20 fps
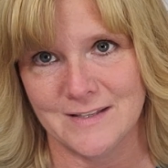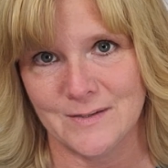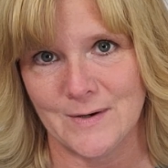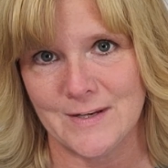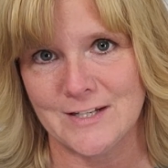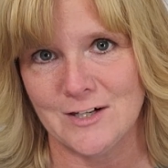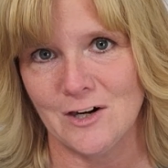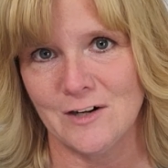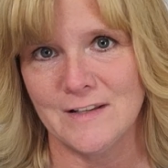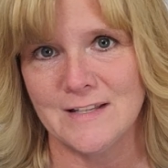So I
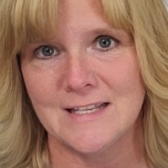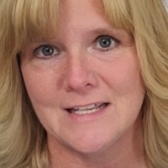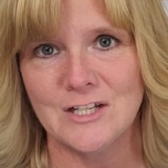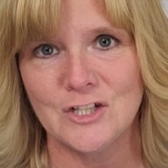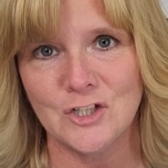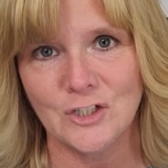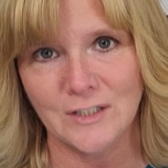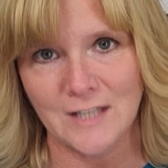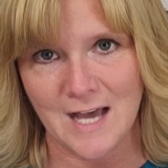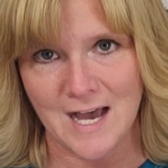started this in
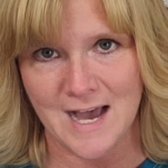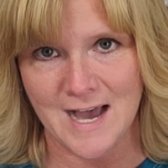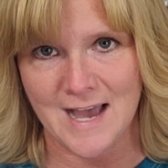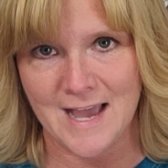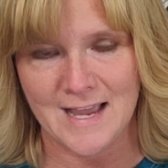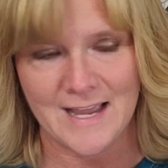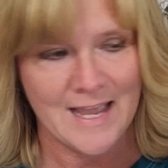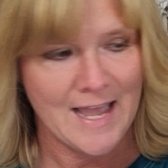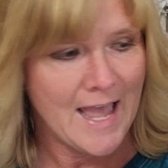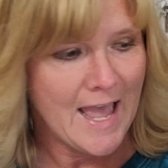
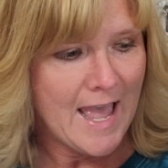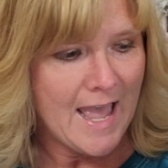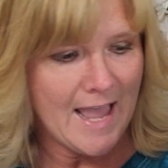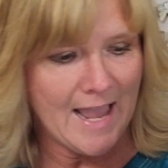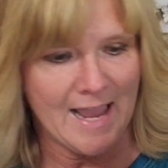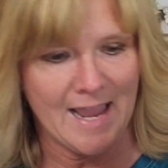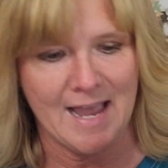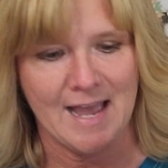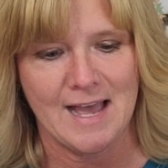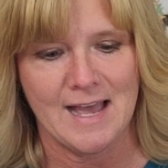July,
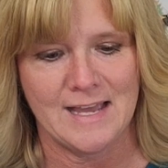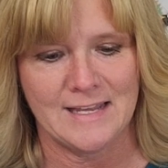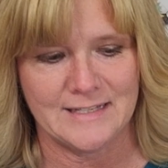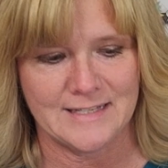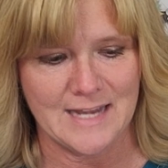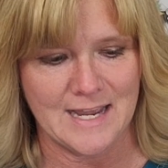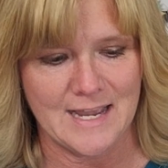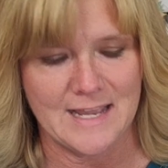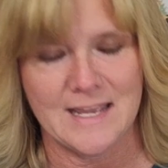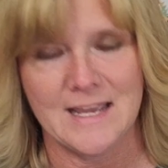
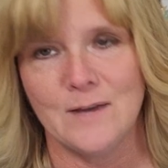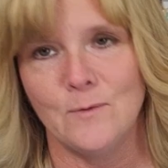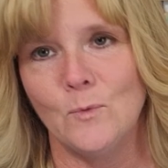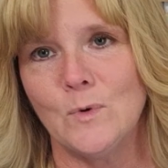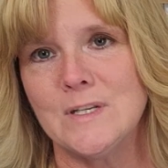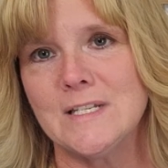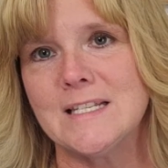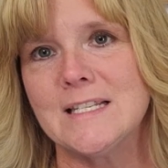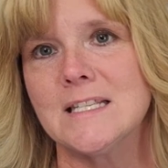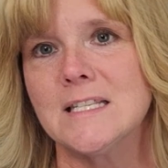and it
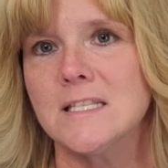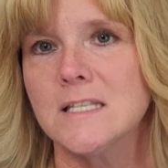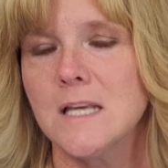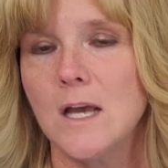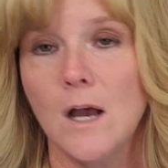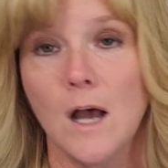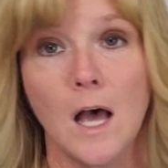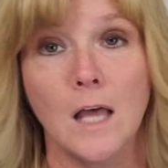was